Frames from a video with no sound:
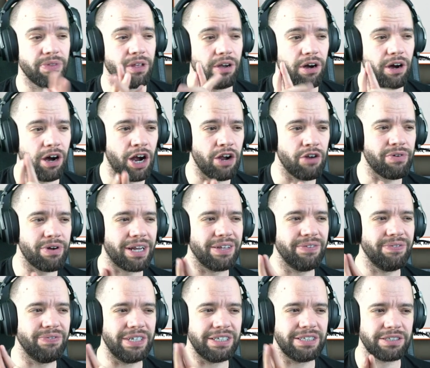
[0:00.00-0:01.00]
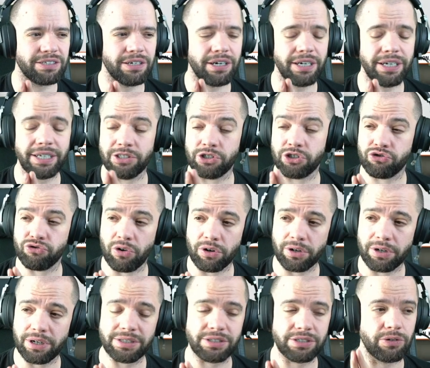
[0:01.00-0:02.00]
I reckon this guy is
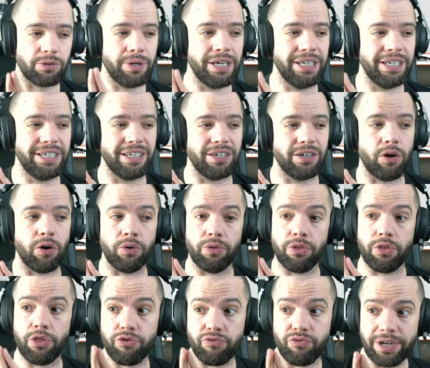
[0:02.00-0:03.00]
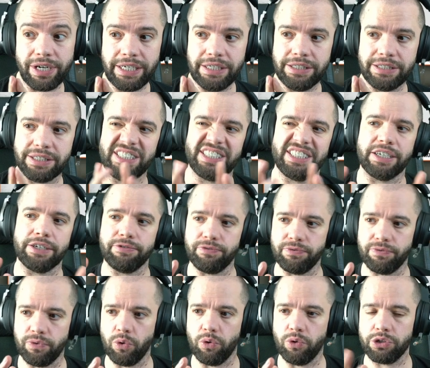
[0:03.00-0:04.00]
stronger, so hitting on 3s instead of
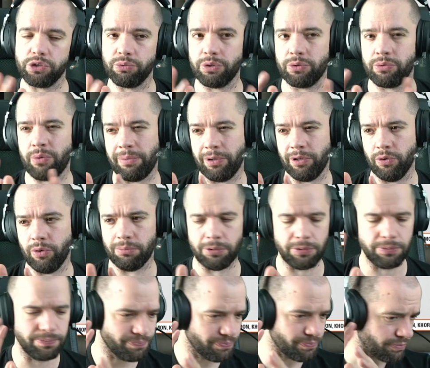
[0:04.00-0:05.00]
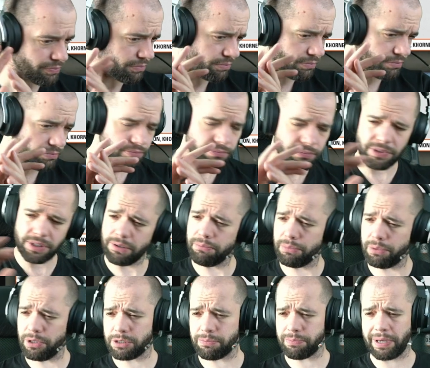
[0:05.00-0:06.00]
4s, which would be normal.
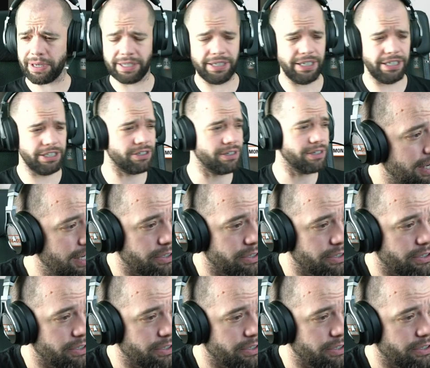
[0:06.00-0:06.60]
Pure speculation.